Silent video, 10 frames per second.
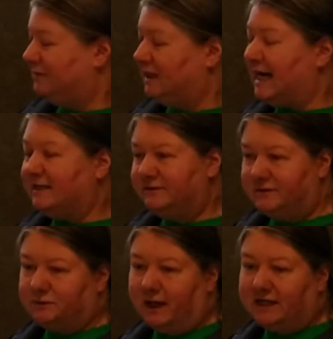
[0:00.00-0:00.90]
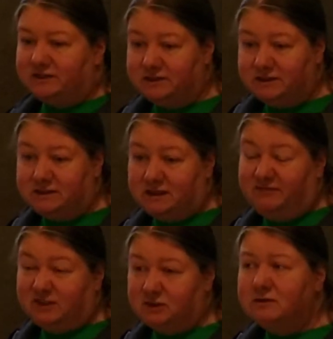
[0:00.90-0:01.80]
lot of the strategies and stuff,
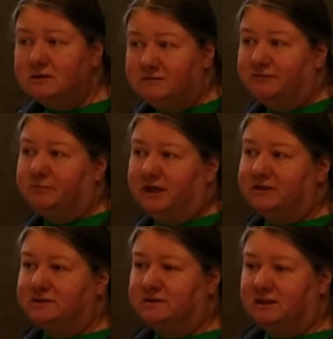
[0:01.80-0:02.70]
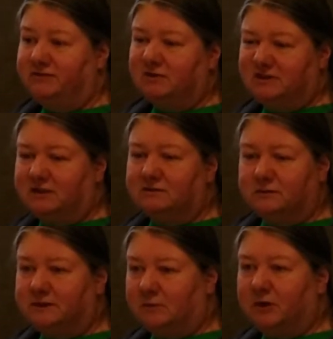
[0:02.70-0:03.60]
it's good information, even though it's geared
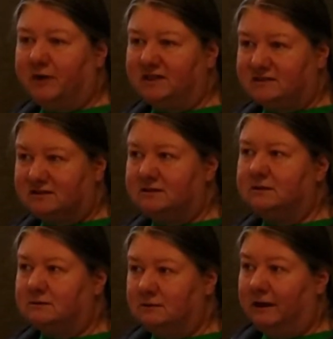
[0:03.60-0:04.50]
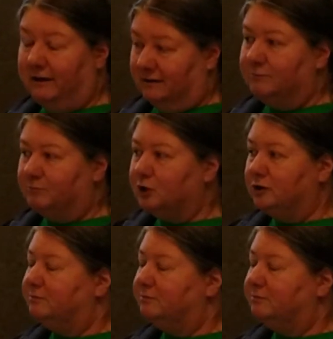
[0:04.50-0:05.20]
toward Democrats, it's still good